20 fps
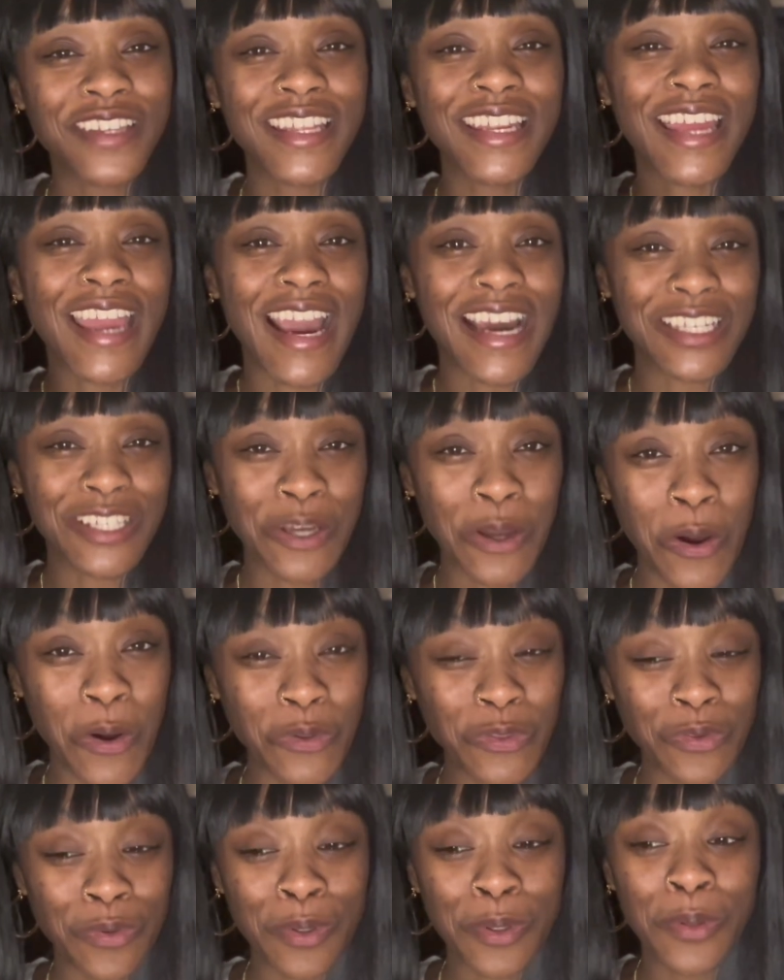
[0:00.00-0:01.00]
they had to go
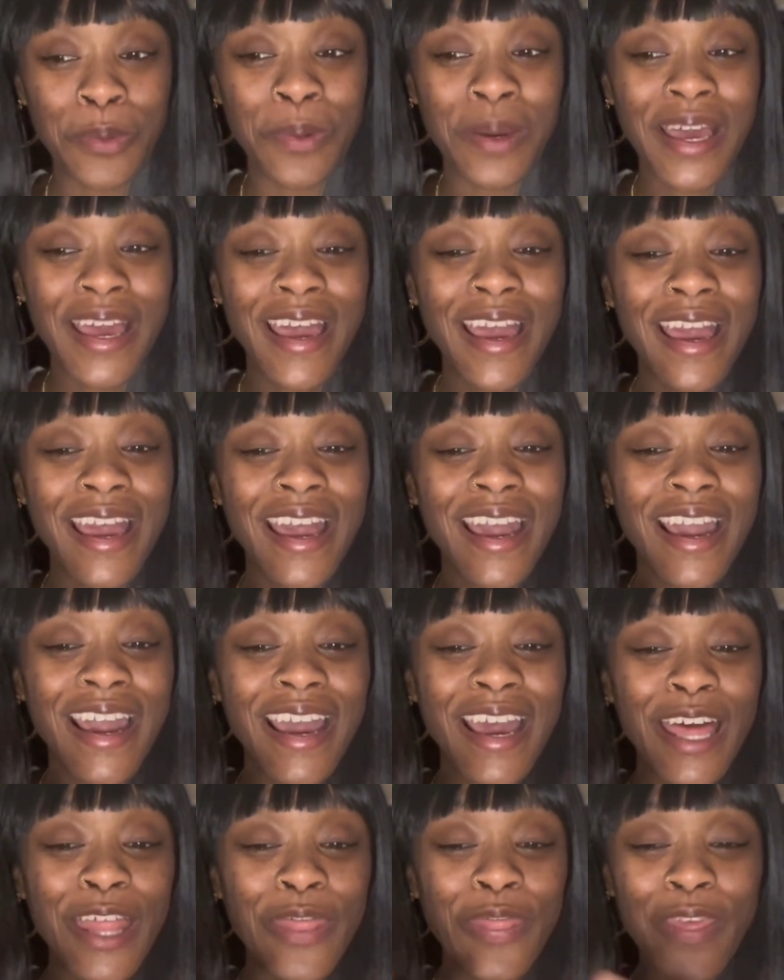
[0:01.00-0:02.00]
through,
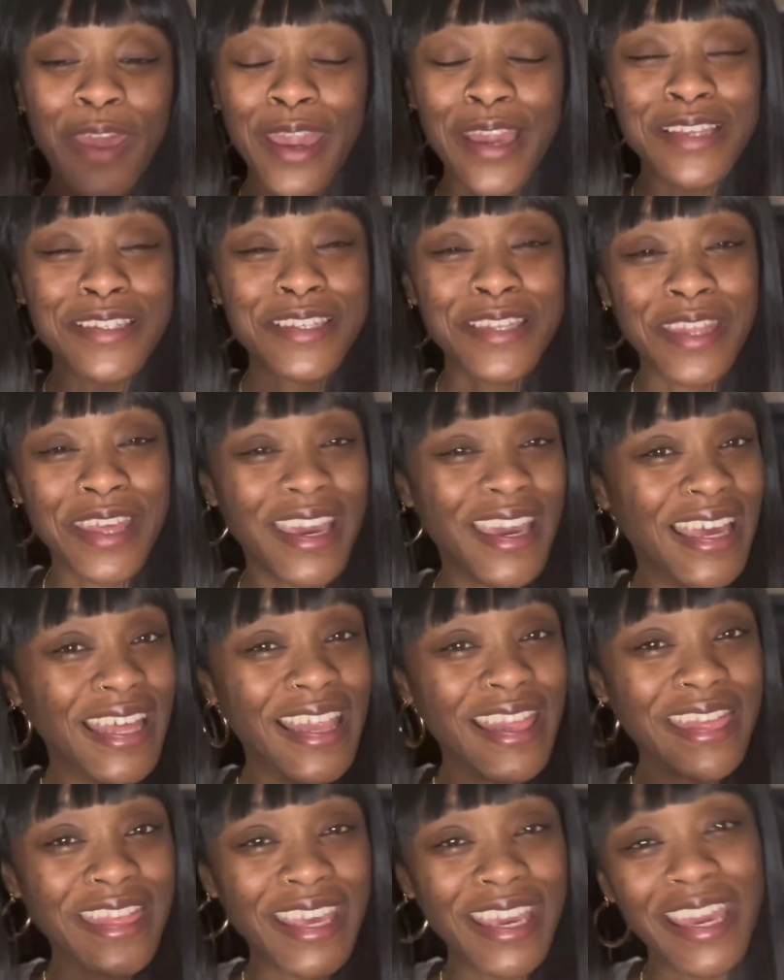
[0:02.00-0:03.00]
they get to the end
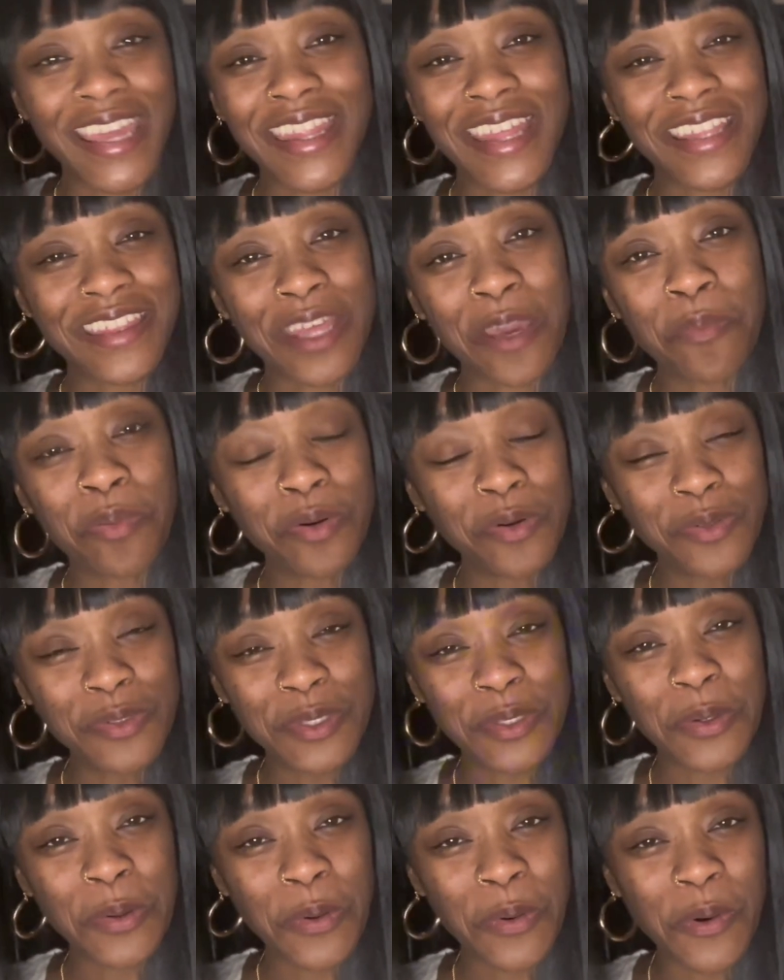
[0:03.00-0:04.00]
thinking that they pulled it
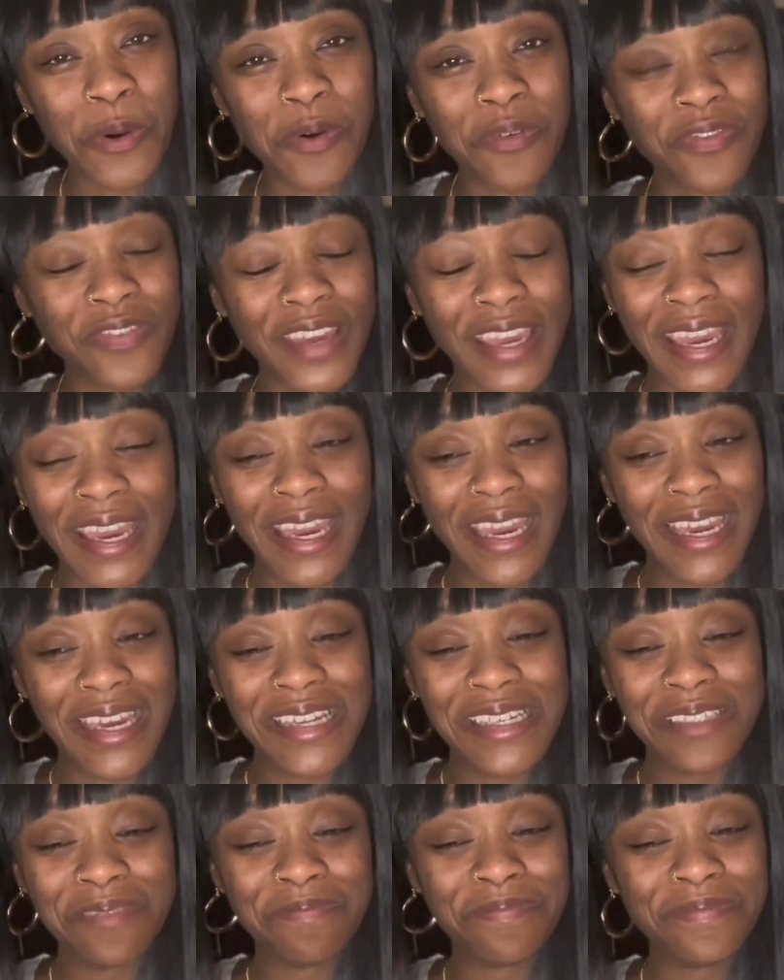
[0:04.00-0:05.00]
off,
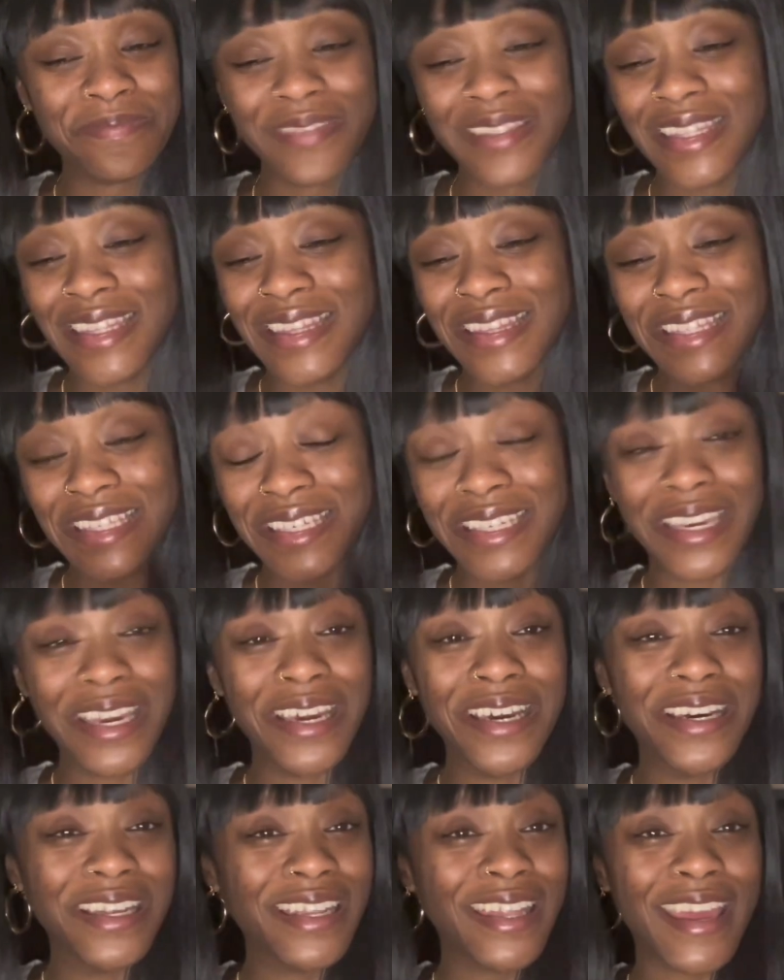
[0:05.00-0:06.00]
and
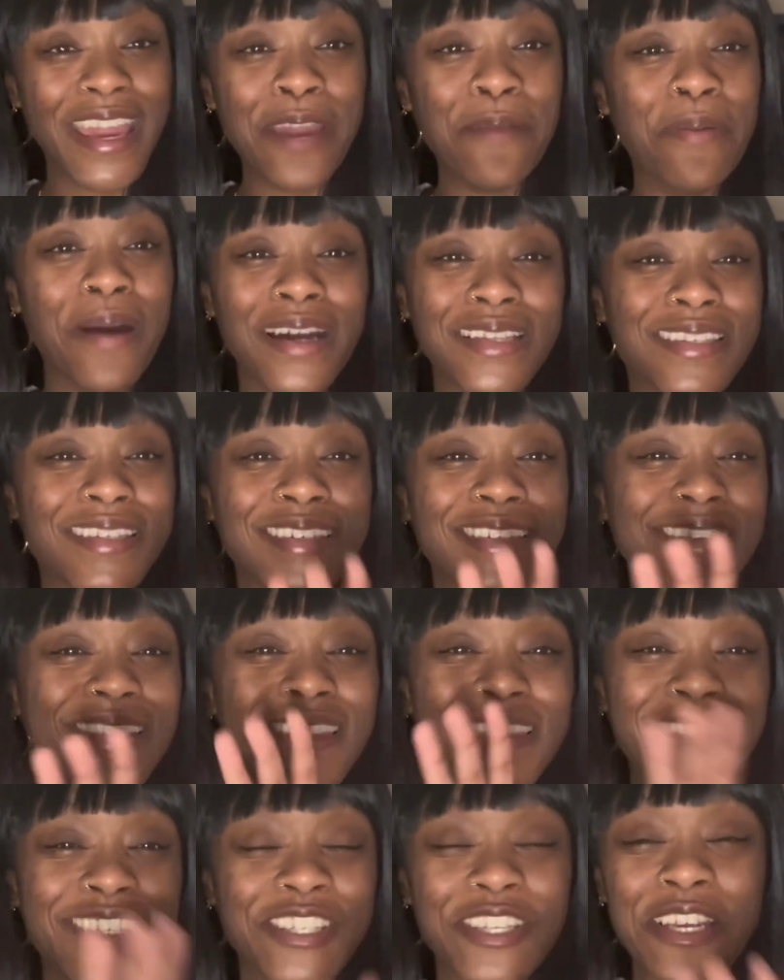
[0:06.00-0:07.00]
yeah,
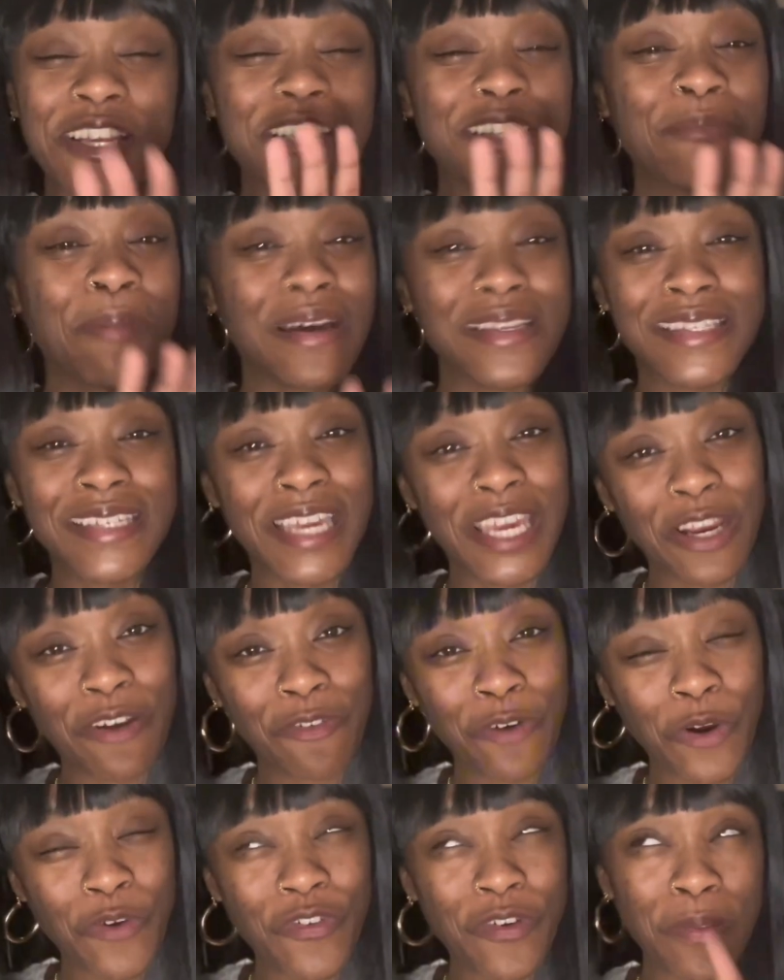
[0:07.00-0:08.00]
shit is about to get
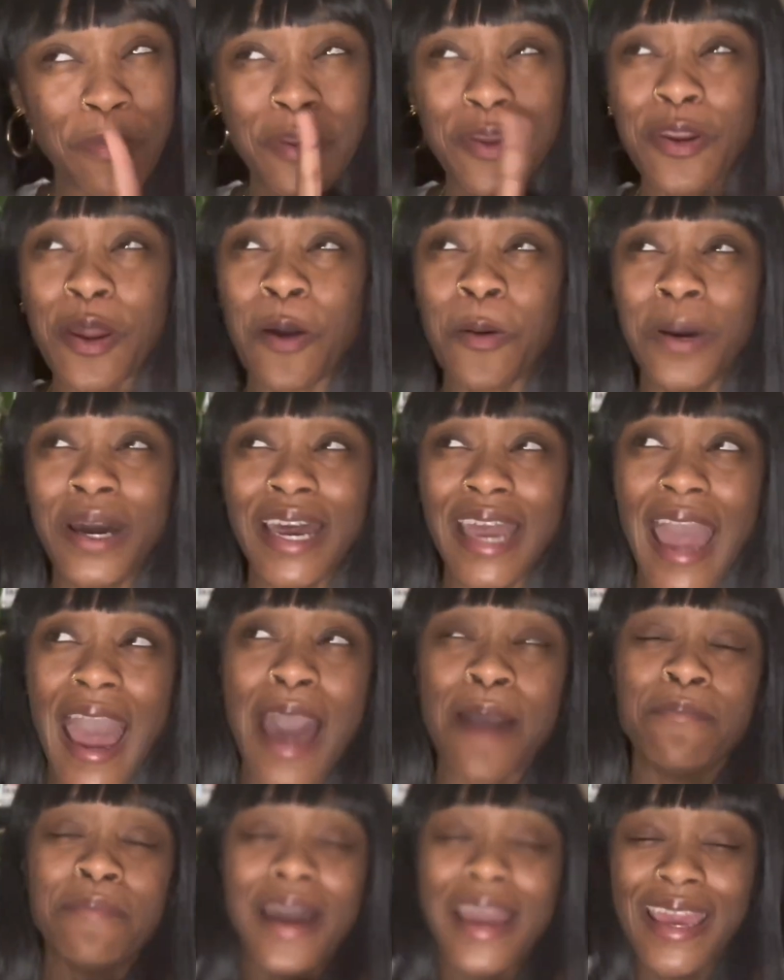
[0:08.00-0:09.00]
real for them. You know what?
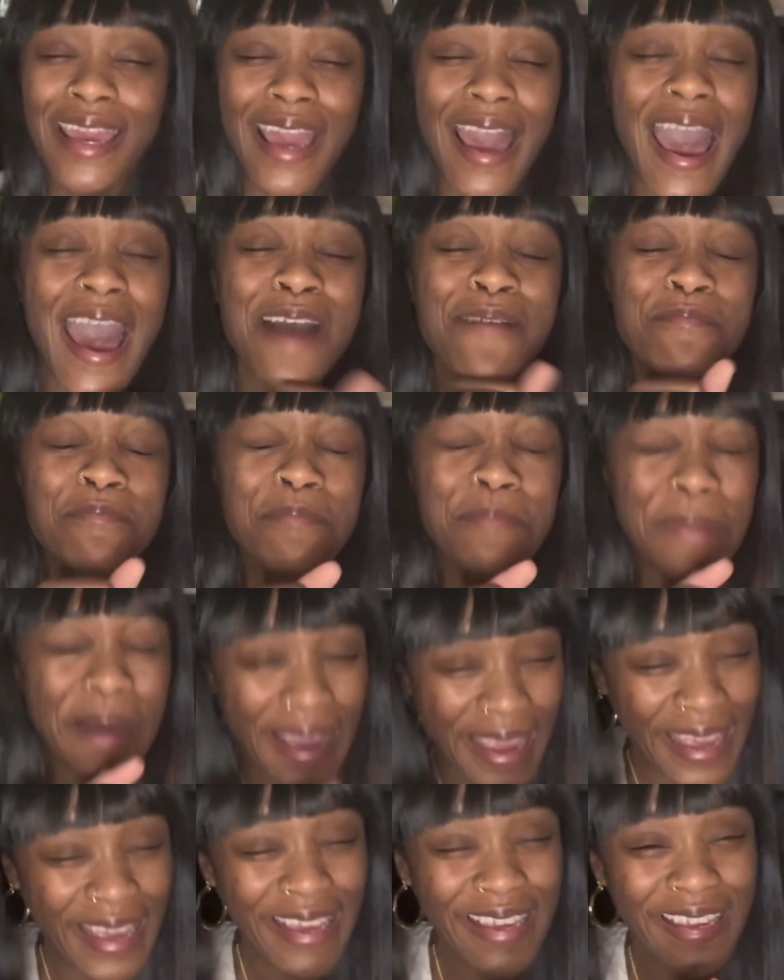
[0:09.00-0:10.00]
I
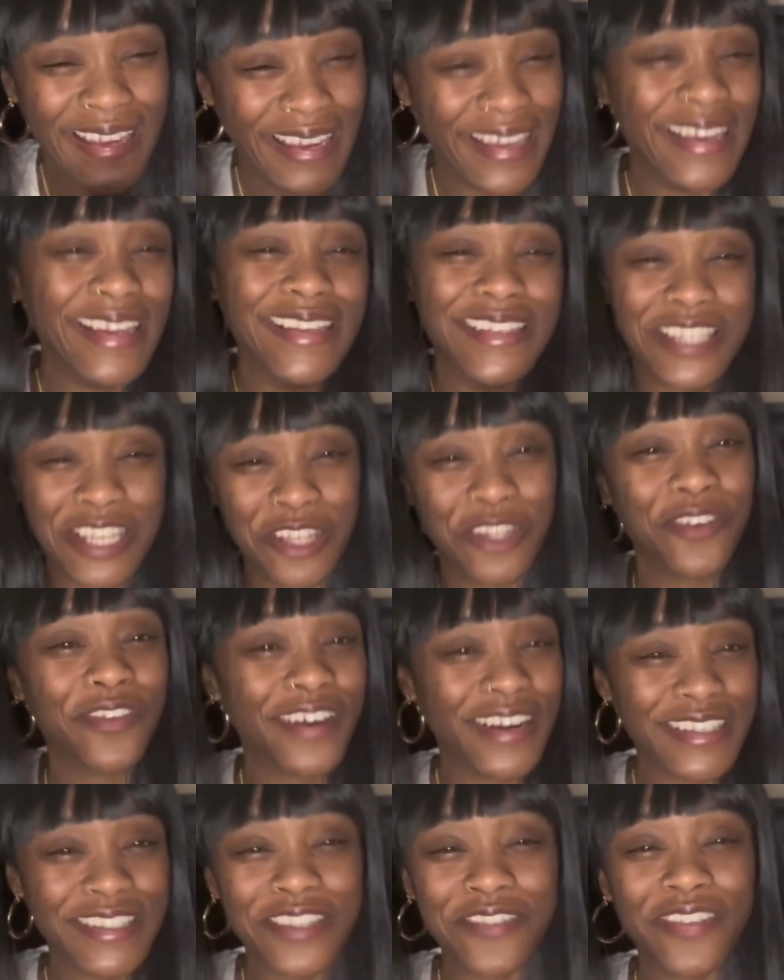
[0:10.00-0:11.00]
might get into the
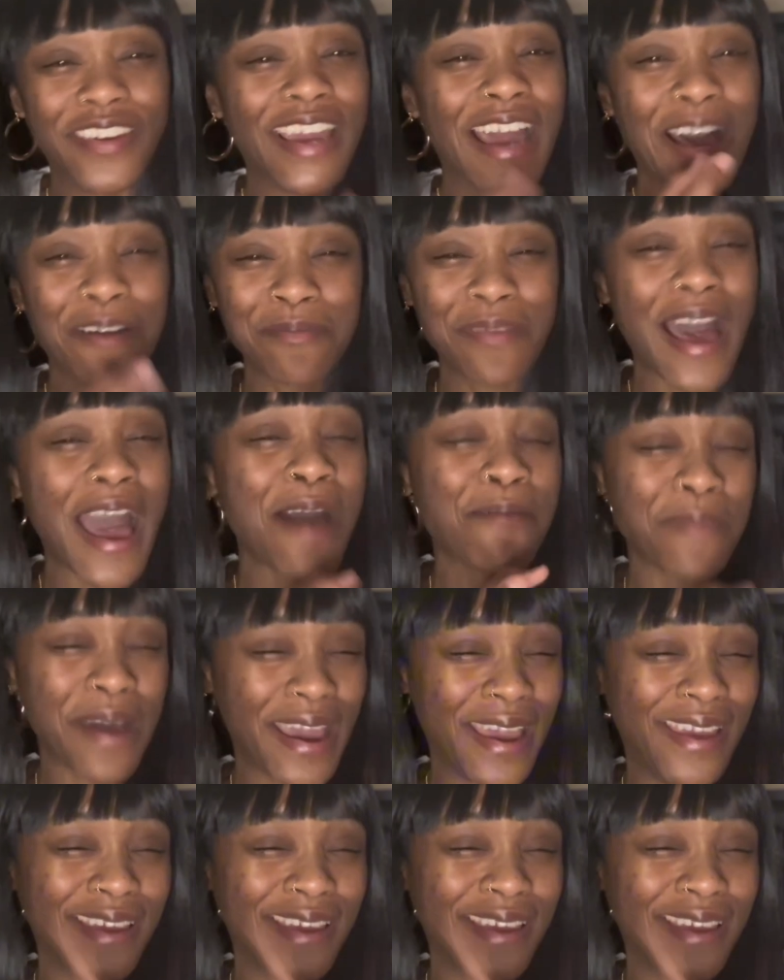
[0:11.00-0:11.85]
rest of it. I might.